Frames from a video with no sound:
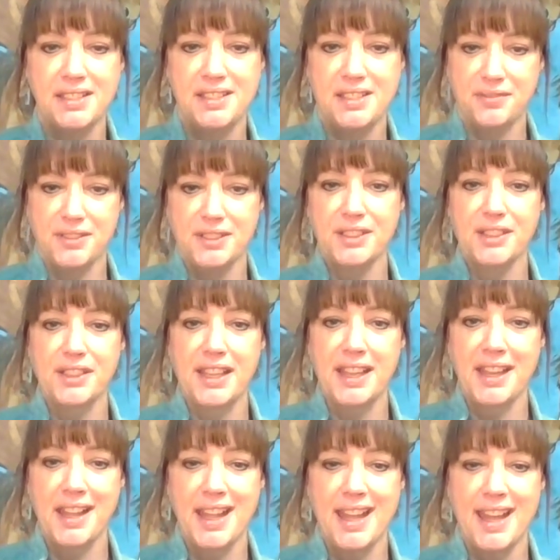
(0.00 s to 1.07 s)
different
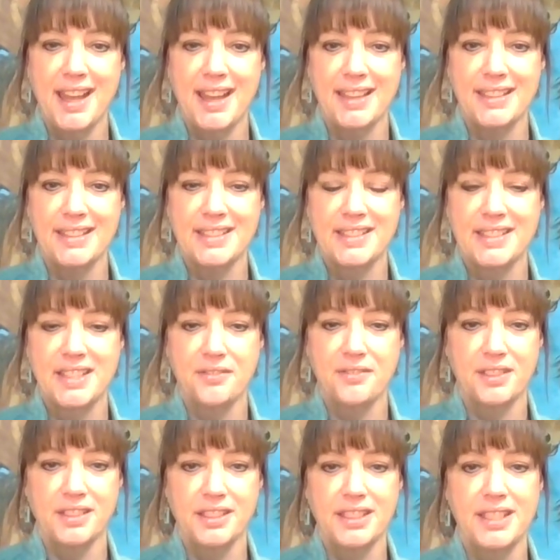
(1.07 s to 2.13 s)
looking, and it's
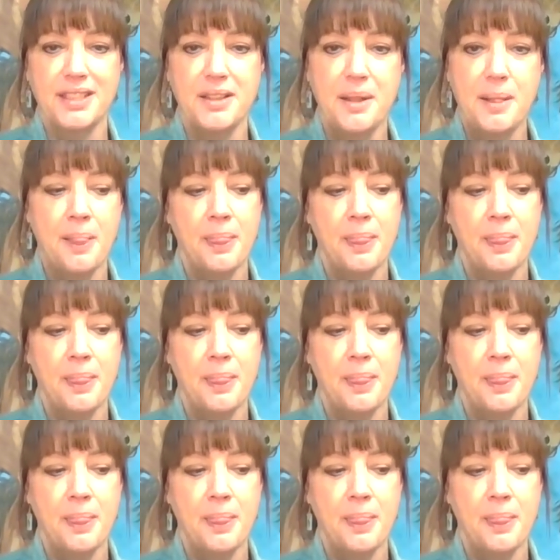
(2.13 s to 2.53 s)
definitely,